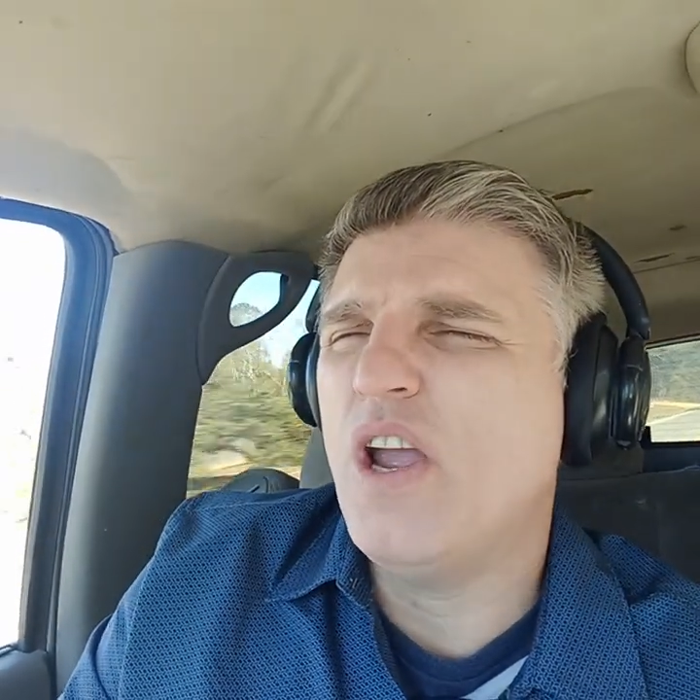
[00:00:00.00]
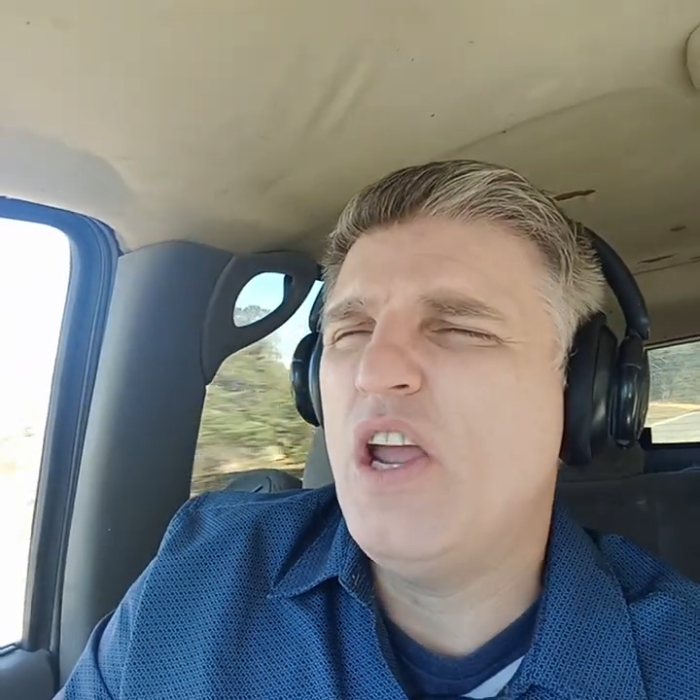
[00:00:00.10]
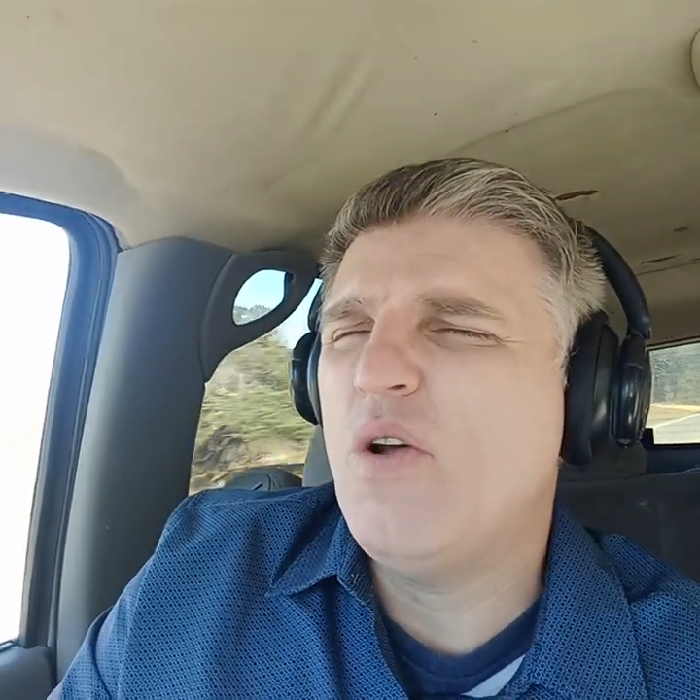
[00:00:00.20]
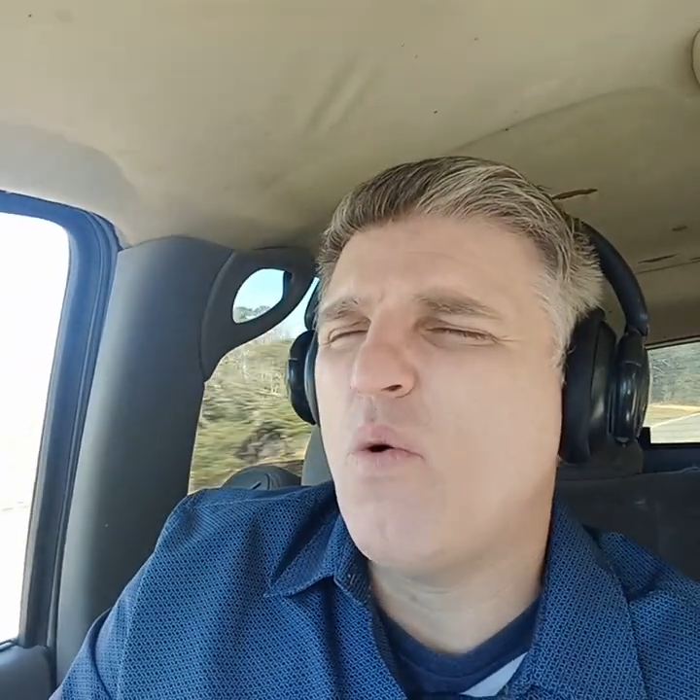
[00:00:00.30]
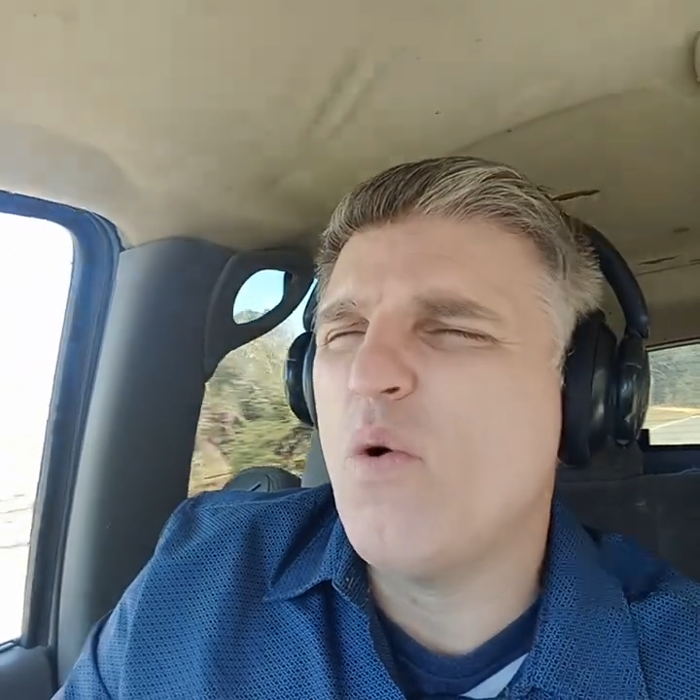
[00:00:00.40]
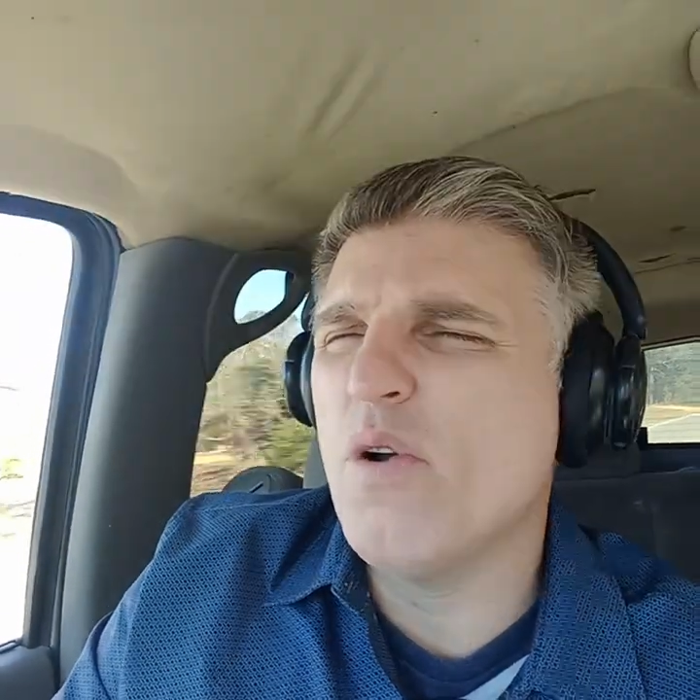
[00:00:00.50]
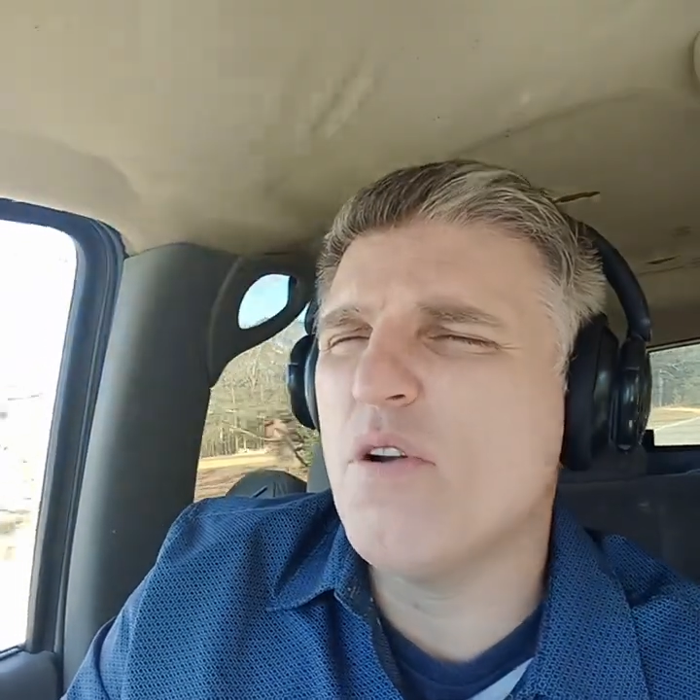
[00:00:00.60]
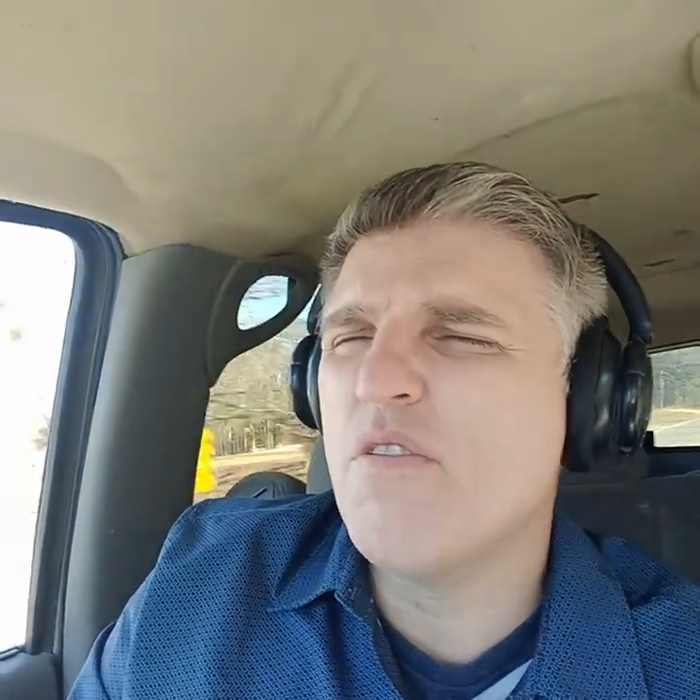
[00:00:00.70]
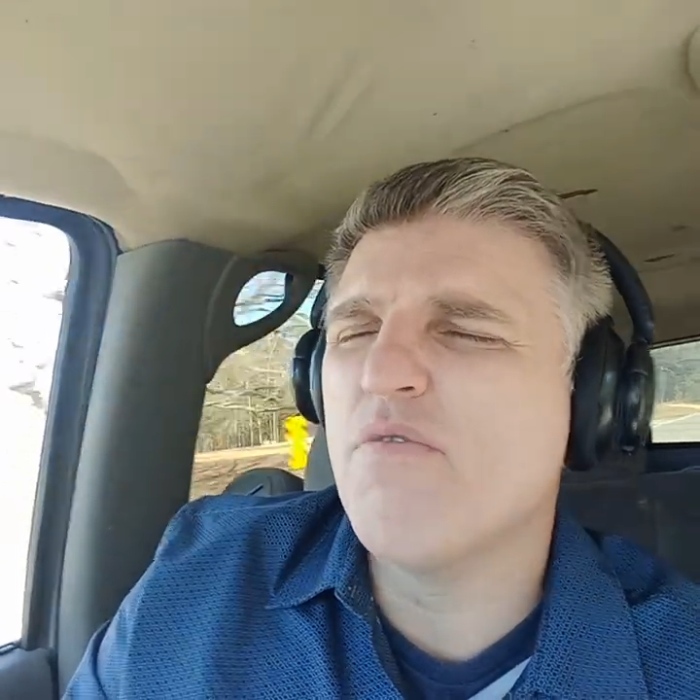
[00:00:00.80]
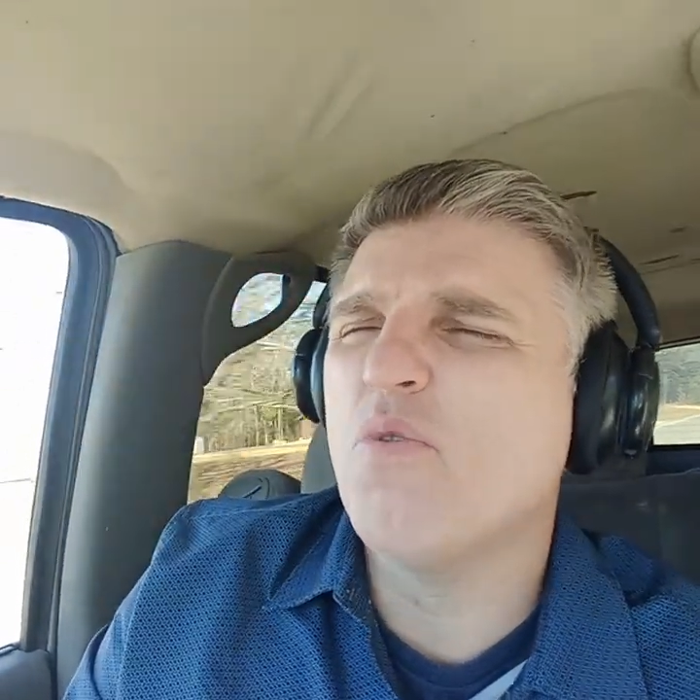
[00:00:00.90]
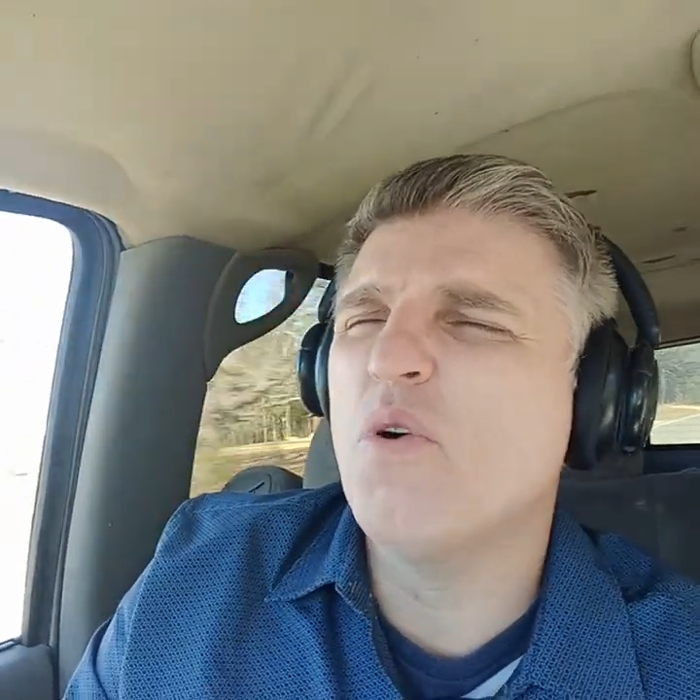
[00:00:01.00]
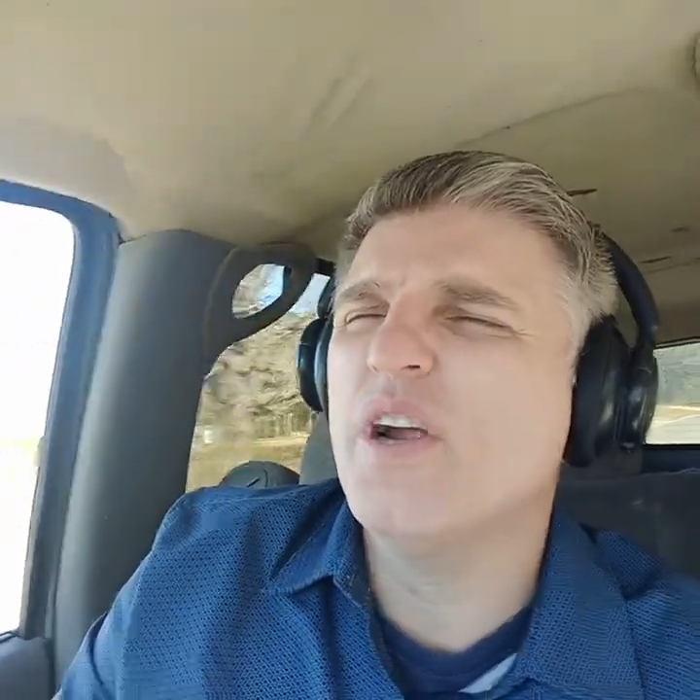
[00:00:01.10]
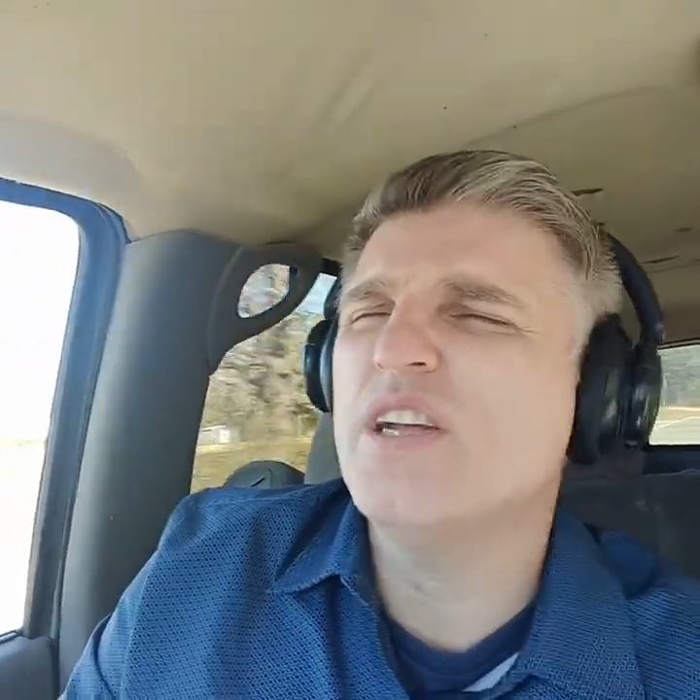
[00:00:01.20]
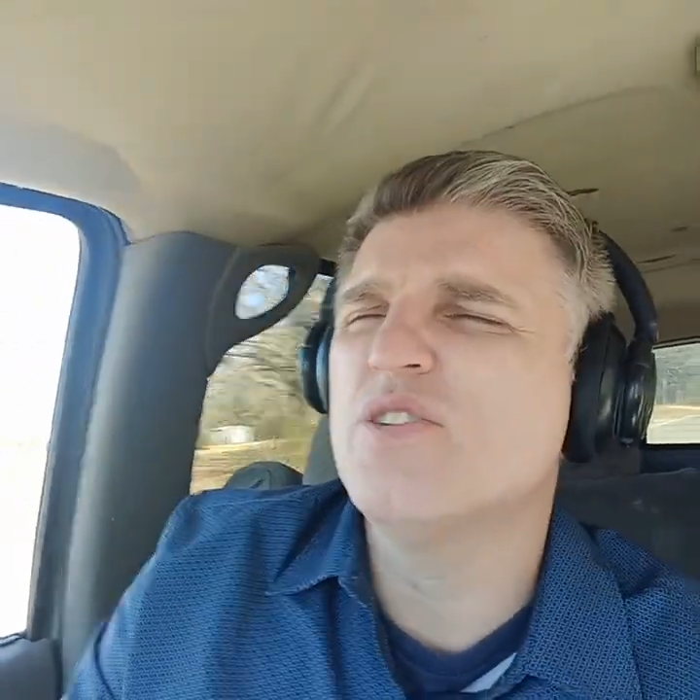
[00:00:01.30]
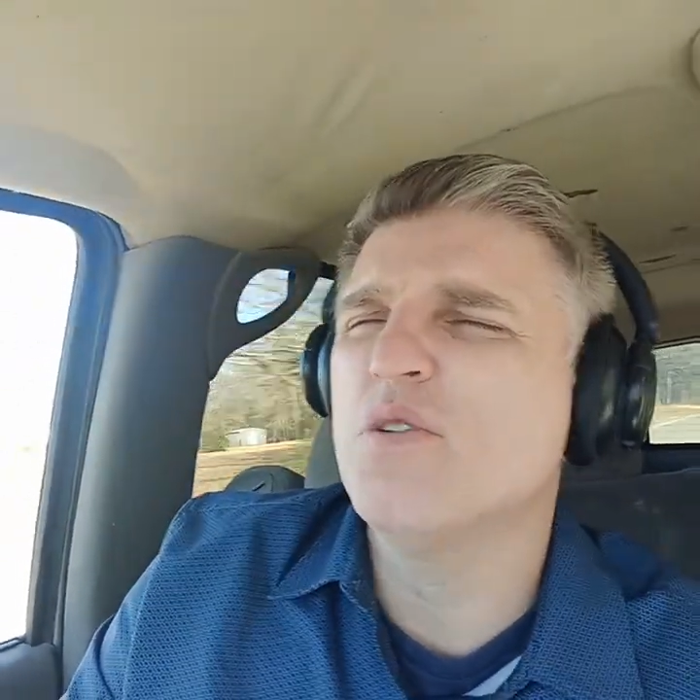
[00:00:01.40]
in order for it